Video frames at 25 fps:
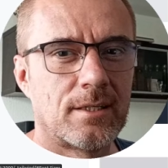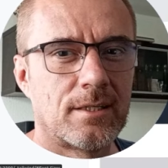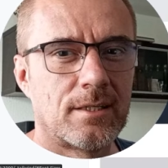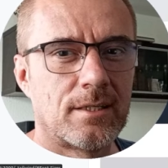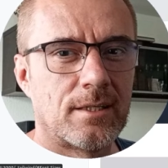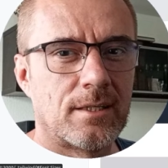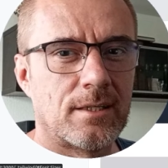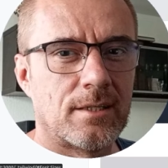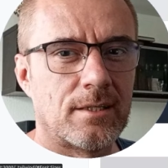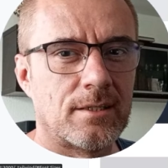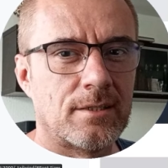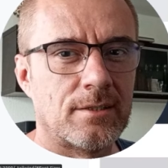
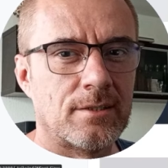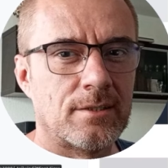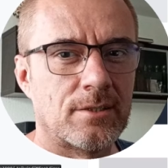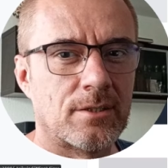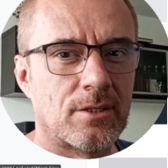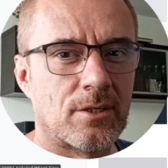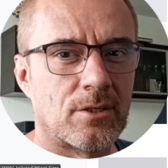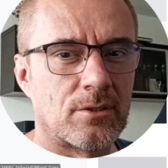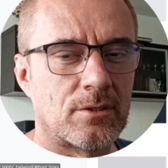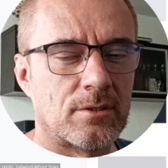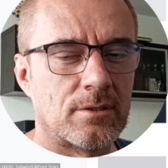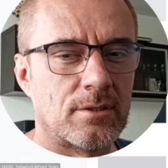in
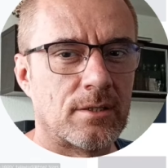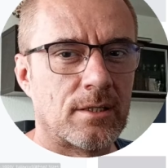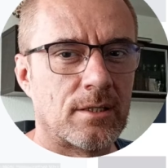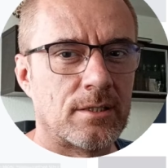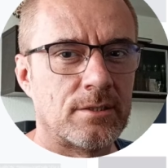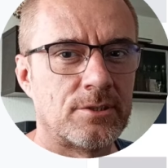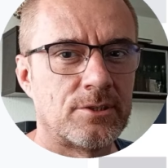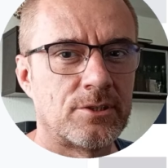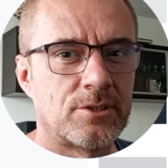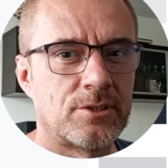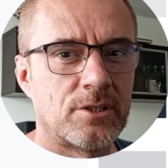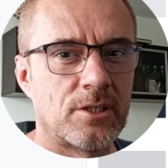your
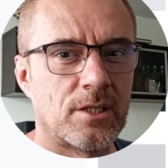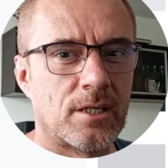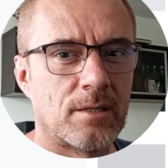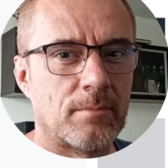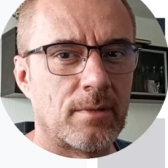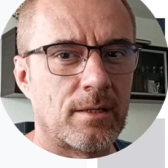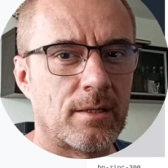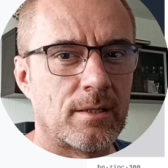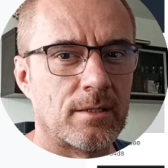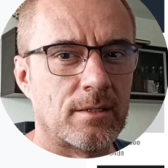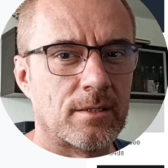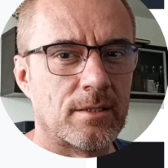
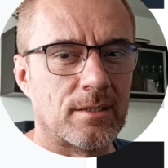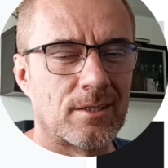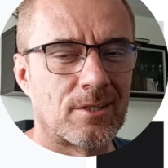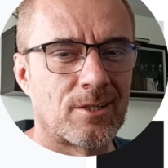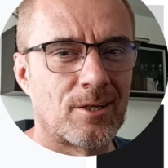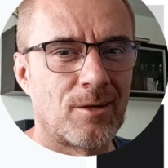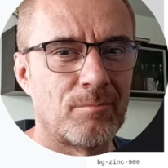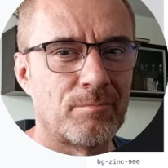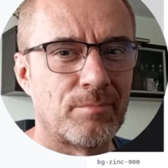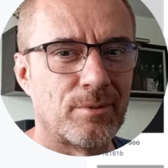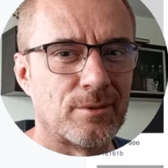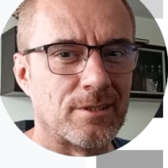HTML
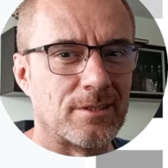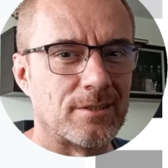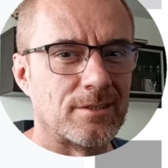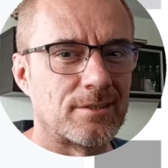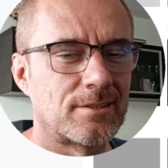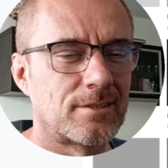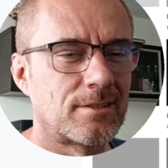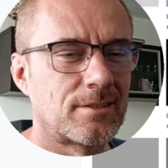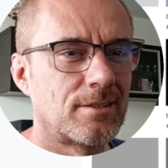components.